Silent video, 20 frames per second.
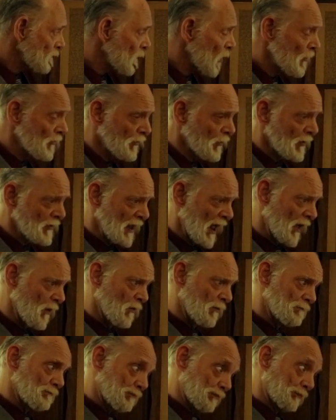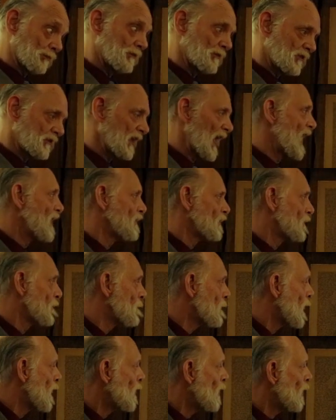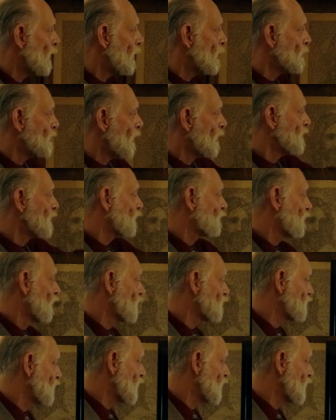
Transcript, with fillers: So it's like standard. Knowing this verse,